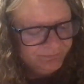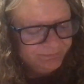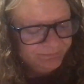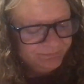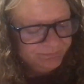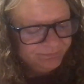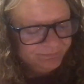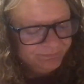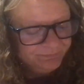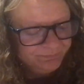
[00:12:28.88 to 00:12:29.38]

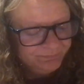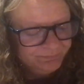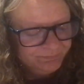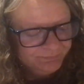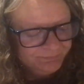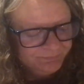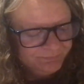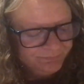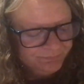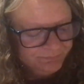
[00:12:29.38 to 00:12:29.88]

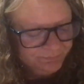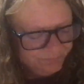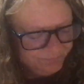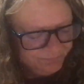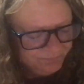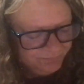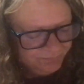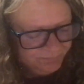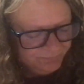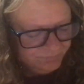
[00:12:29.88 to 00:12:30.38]

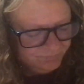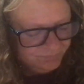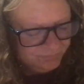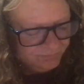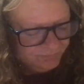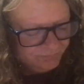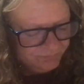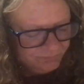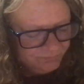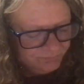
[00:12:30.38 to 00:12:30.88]

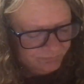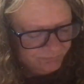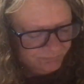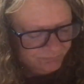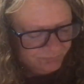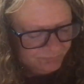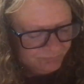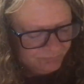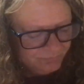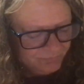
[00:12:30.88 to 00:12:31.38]

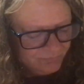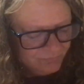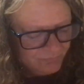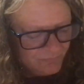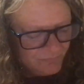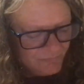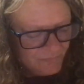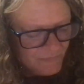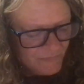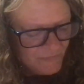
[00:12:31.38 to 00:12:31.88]

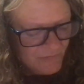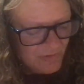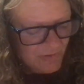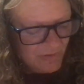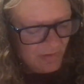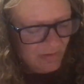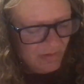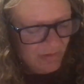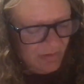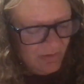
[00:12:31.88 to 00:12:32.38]

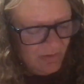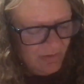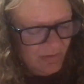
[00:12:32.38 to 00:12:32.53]
(no one is talking)